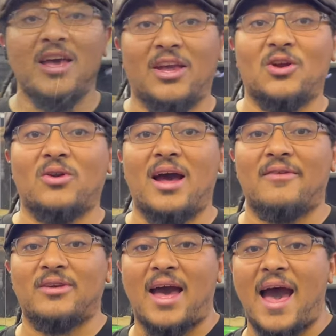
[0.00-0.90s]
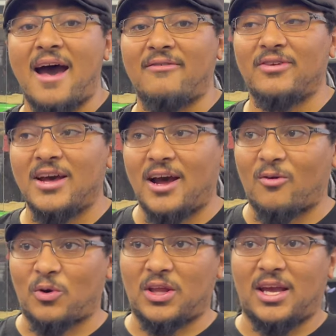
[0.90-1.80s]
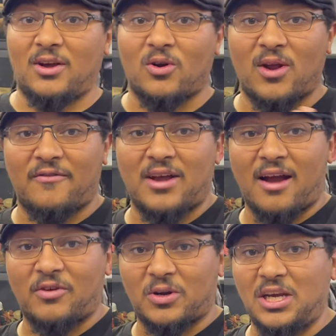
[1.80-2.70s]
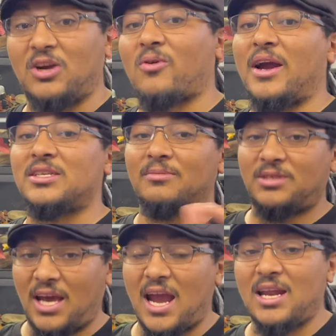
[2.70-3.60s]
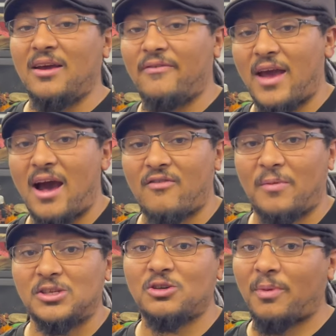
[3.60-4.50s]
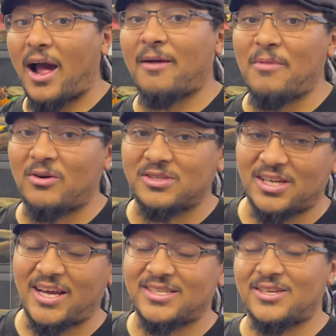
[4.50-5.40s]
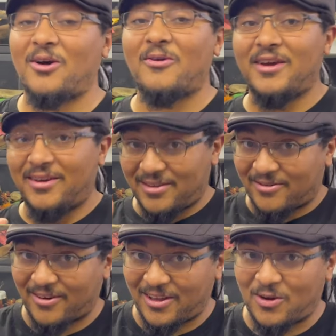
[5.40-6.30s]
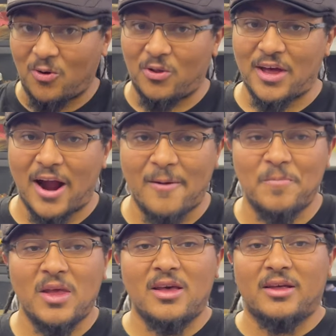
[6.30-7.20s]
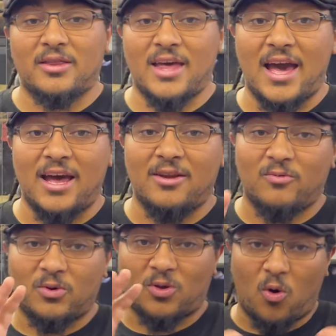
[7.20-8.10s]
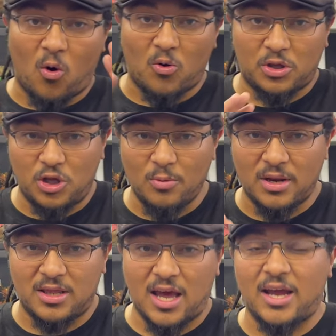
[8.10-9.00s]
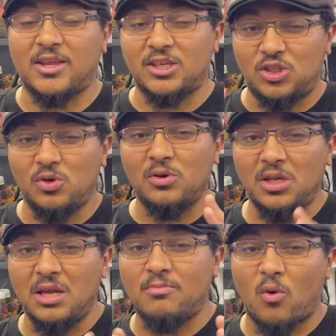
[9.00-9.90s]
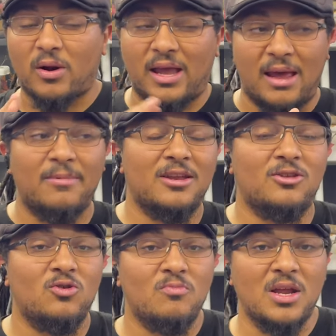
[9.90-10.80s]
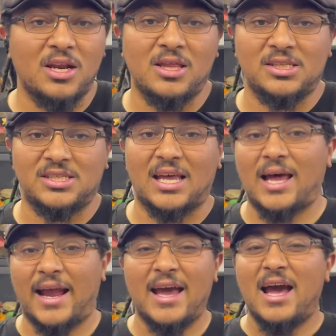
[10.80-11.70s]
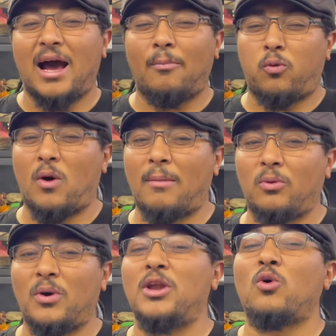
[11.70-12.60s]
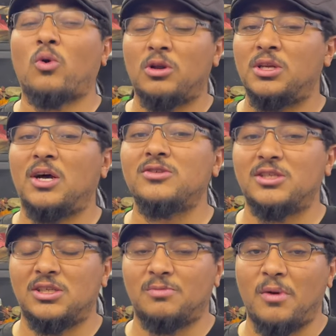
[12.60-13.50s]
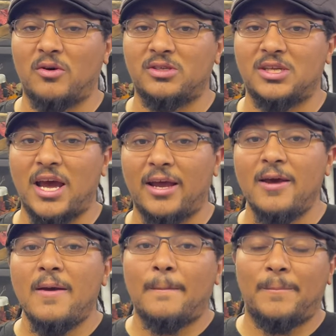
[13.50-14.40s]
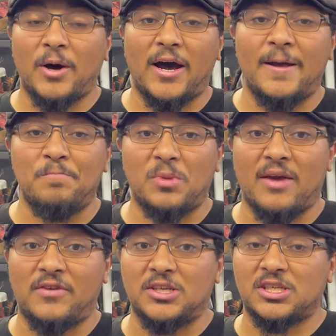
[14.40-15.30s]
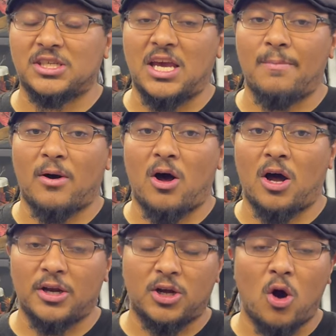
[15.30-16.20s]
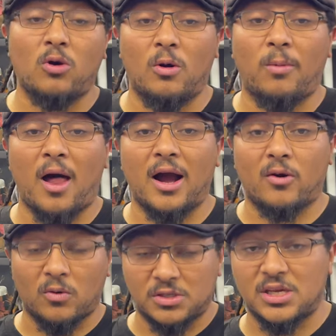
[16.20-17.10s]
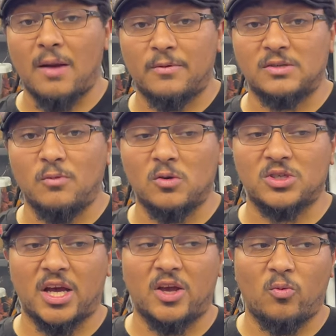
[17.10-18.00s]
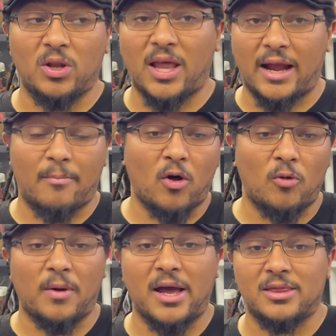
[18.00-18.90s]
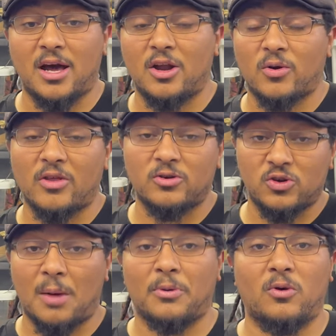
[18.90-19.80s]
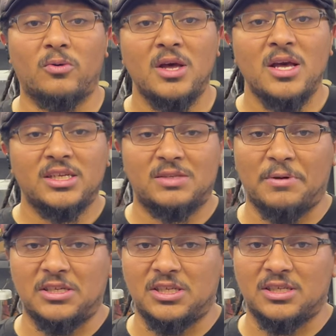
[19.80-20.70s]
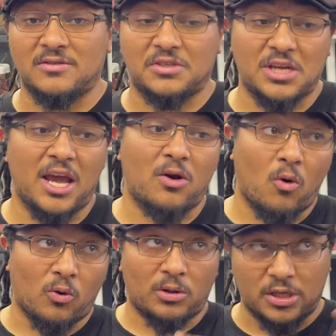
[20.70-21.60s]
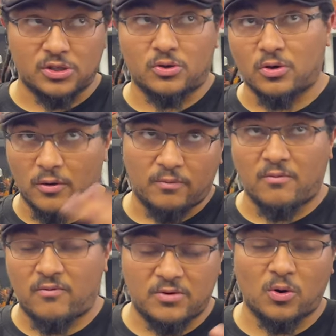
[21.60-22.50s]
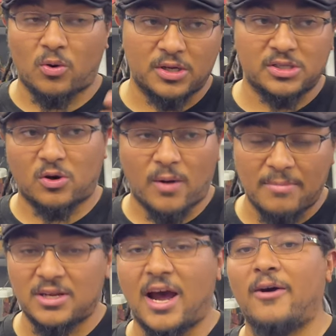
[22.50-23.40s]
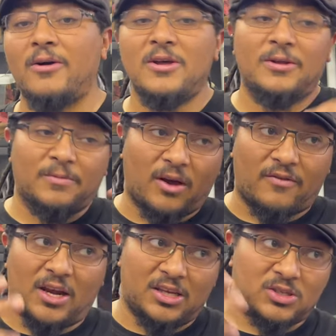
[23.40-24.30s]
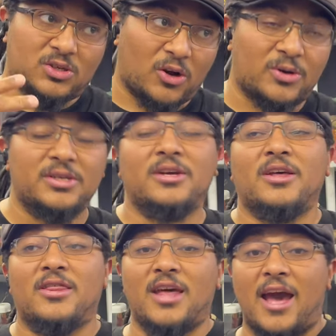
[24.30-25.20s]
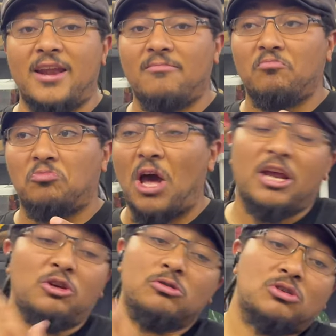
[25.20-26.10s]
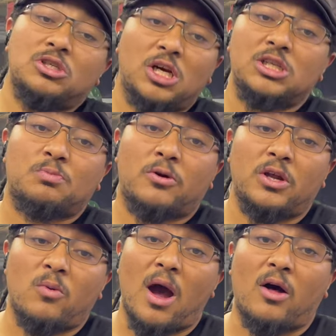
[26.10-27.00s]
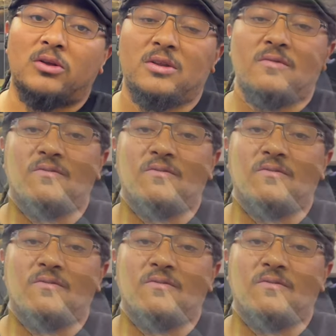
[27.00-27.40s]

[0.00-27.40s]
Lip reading: you don't have to have your heat cranked up to 80 if you have a bunch of black milk snakes. So really cool there. Then with the whole humid thing, they do need more ambient humidity than say like a Puebloan or a Nelson's milk snake. But if you just keep on coco block or cypress mulch like you would like a ball python or other tropical species of snake or lizard or tortoise or reptile of any sort, then that usually does pretty well. And in